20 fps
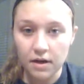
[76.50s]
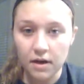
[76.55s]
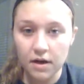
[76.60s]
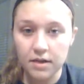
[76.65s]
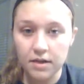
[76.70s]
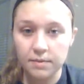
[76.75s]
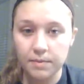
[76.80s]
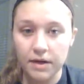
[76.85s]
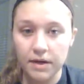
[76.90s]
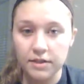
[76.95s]

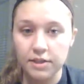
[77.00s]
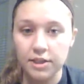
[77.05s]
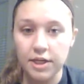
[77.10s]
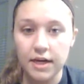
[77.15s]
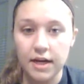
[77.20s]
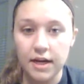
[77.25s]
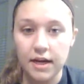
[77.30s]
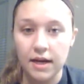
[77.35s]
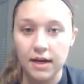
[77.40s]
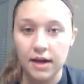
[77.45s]

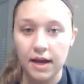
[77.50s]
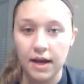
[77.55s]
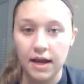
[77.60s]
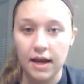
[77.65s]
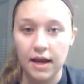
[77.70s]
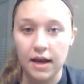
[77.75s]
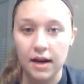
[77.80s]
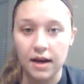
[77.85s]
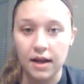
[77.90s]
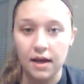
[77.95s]
spreadsheet
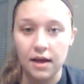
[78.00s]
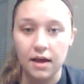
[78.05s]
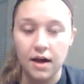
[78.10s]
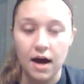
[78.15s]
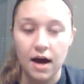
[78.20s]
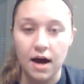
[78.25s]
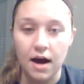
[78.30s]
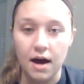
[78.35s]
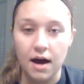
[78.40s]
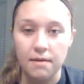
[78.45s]
and
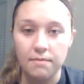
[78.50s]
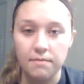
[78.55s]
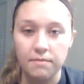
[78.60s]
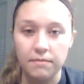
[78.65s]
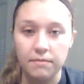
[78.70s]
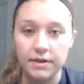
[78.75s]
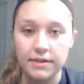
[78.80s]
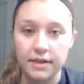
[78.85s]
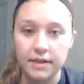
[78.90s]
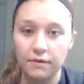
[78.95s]

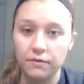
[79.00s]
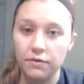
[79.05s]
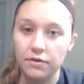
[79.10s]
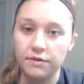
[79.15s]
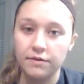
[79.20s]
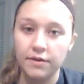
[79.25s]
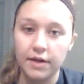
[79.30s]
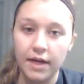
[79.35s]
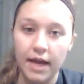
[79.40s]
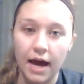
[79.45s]
with several
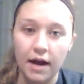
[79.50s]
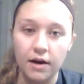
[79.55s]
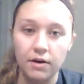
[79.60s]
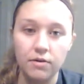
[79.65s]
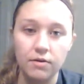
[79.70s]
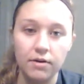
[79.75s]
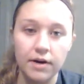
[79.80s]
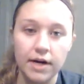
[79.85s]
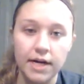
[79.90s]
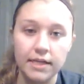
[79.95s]
different
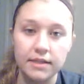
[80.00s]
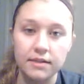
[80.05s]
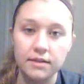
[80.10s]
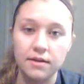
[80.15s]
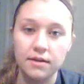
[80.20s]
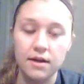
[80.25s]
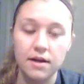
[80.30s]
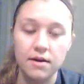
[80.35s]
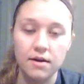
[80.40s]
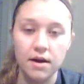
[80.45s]
categories.